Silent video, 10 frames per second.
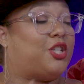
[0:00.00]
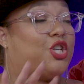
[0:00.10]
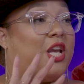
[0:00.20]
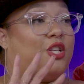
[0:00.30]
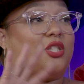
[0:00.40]
It
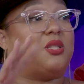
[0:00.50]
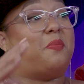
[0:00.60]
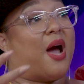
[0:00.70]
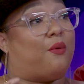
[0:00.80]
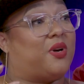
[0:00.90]
changes the
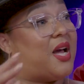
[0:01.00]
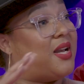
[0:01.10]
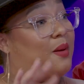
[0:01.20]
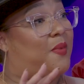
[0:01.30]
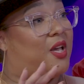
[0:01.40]
power
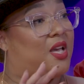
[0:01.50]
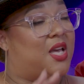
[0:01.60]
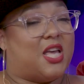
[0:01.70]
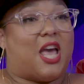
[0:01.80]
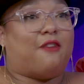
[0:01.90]
dynamic.
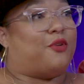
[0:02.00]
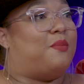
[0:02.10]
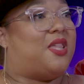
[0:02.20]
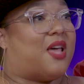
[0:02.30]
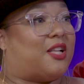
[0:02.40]
And for
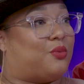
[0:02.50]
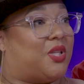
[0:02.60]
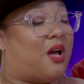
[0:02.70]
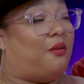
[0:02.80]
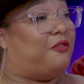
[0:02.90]
me, that's
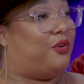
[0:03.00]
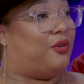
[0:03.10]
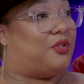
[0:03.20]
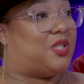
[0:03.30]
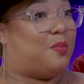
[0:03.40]
really
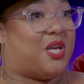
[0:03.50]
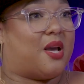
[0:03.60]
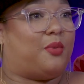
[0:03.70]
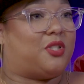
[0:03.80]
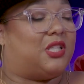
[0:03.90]
helpful to being
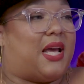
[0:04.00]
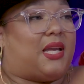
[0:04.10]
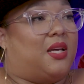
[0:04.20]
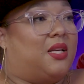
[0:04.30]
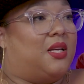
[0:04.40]
able to,
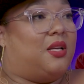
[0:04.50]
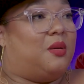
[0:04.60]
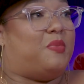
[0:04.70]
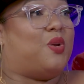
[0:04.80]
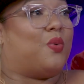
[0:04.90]
like,
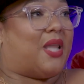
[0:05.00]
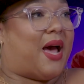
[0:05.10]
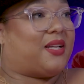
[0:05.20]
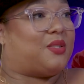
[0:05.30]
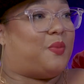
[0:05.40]
be
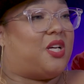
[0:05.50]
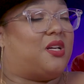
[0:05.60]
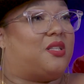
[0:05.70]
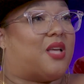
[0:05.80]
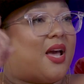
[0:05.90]
relaxed,
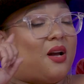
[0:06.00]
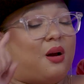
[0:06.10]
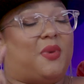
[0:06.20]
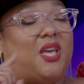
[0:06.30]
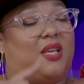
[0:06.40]
because I
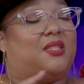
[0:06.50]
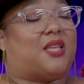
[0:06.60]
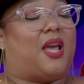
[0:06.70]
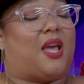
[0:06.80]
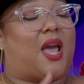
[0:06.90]
come in
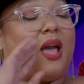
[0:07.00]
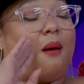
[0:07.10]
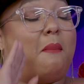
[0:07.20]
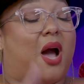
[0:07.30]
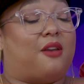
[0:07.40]
saying, hey,
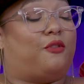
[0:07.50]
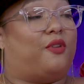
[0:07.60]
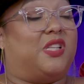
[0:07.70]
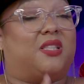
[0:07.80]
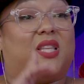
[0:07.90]
I'm mindful
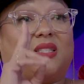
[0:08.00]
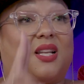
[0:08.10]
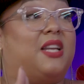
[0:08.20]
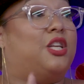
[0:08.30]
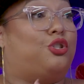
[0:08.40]
of these things
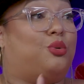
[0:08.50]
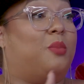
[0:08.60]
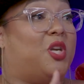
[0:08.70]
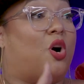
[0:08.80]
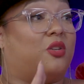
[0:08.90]
and I need you to
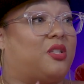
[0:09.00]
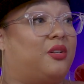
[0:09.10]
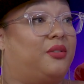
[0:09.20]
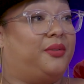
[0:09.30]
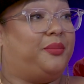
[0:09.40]
be
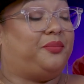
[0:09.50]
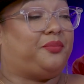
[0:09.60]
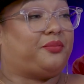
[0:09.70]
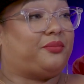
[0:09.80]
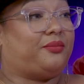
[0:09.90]

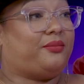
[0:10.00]
also.